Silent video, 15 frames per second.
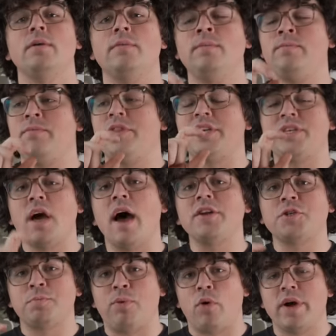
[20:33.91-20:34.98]
The
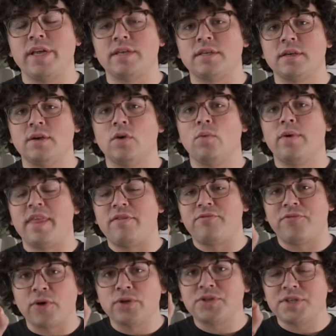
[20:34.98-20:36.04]
touch point, when they
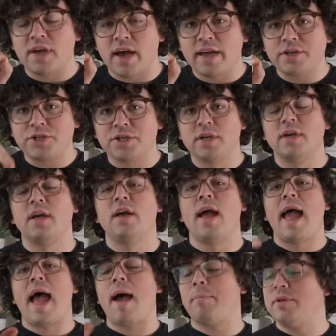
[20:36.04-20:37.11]
first touch,
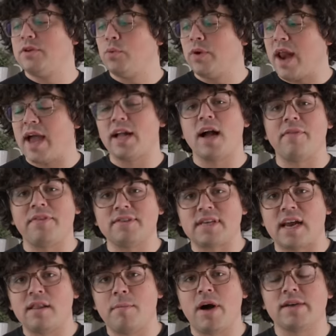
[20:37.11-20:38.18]
happened when I got this
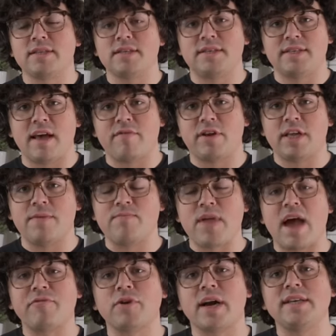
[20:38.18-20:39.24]
out of the box at 70.
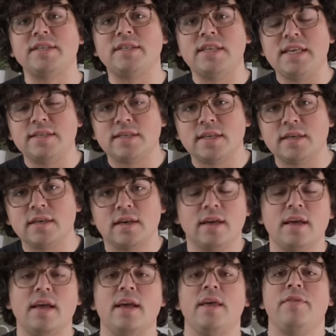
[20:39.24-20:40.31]
After I seasoned,
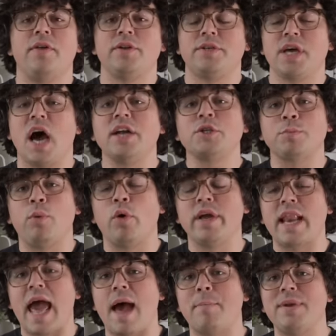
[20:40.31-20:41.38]
the touch
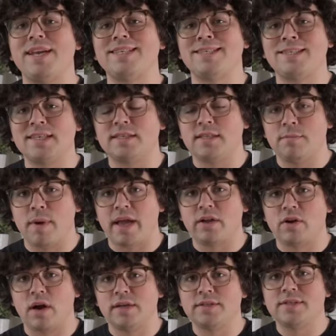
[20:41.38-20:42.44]
point happened at 60
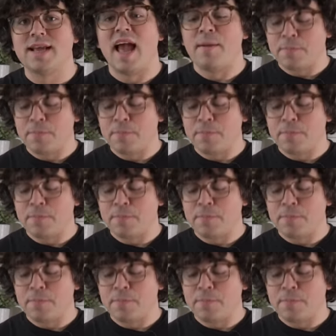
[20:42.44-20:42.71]
microns.